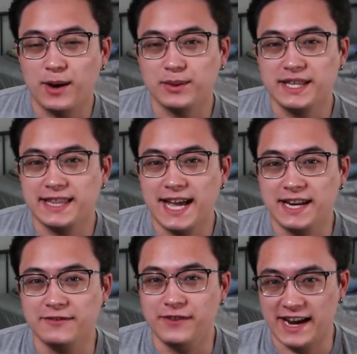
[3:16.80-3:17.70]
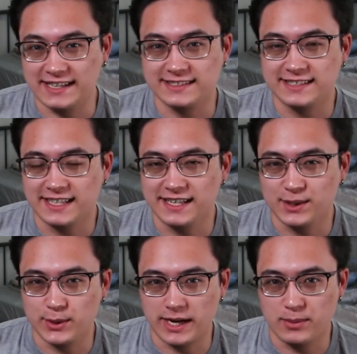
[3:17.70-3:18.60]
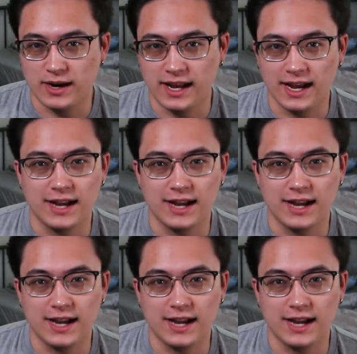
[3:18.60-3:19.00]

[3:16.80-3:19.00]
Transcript: not really that advanced in 3D printing.